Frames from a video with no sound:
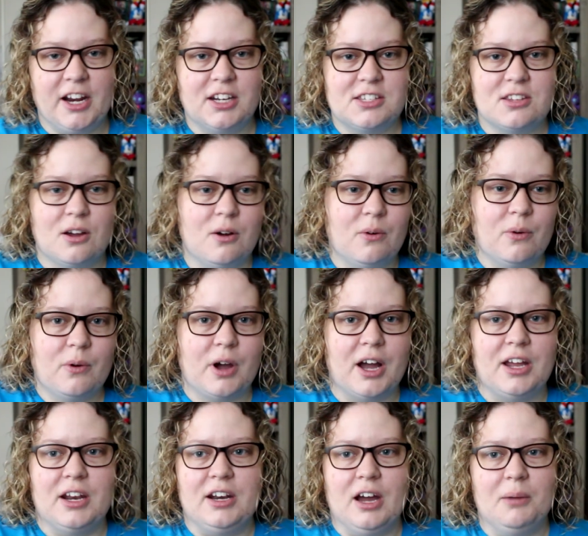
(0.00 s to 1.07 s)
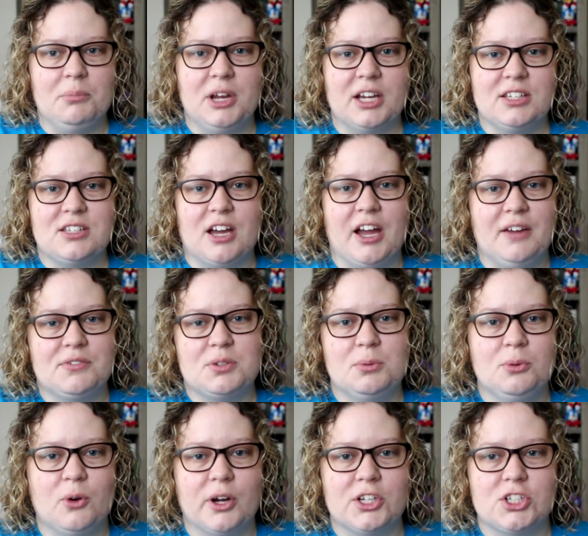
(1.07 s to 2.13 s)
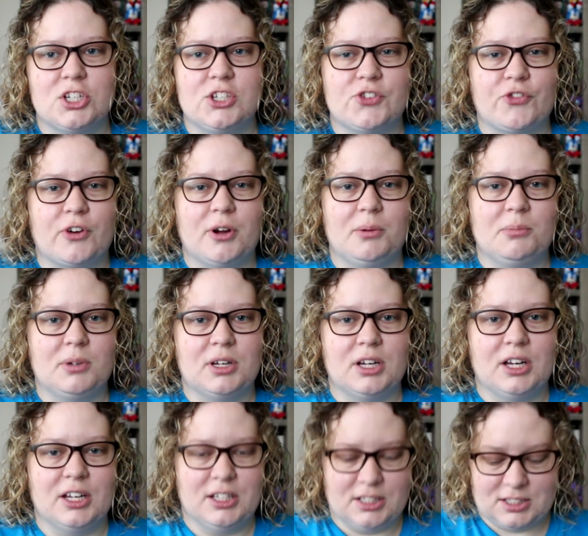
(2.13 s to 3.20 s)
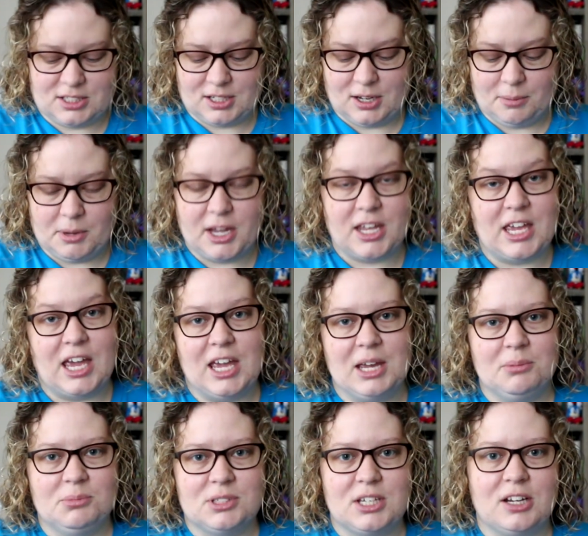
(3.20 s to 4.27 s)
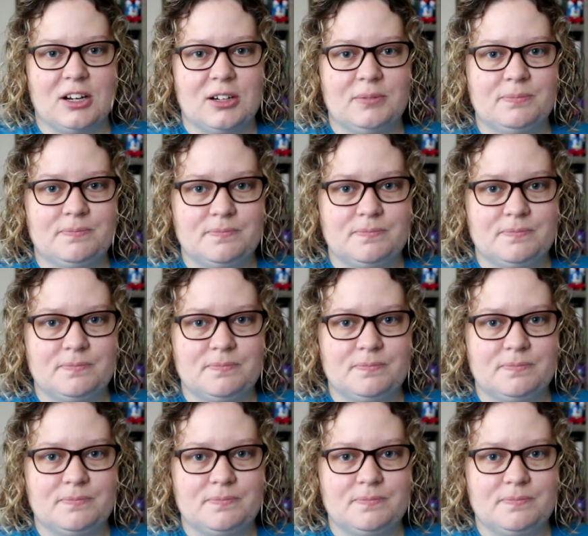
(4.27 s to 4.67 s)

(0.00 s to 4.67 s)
so up next I have some questions from some games here.